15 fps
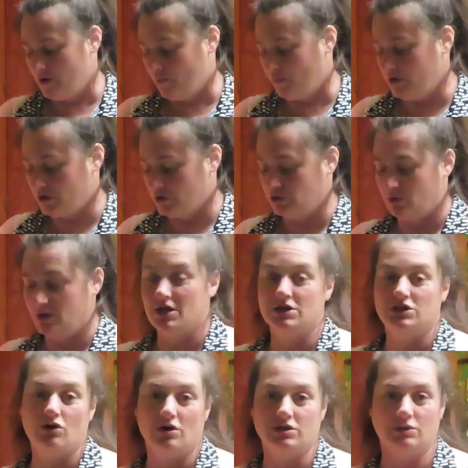When you're doing
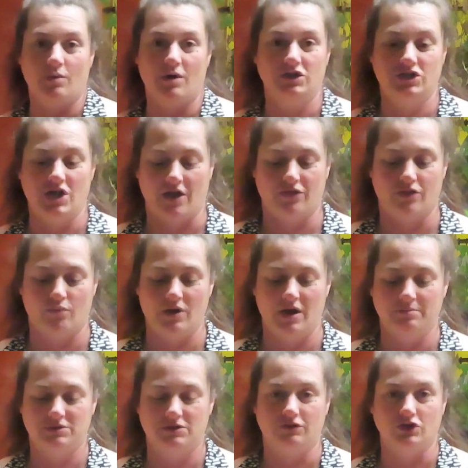this, you also want to check the
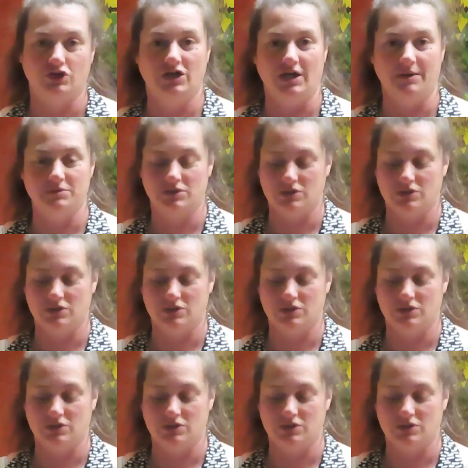rims for chips.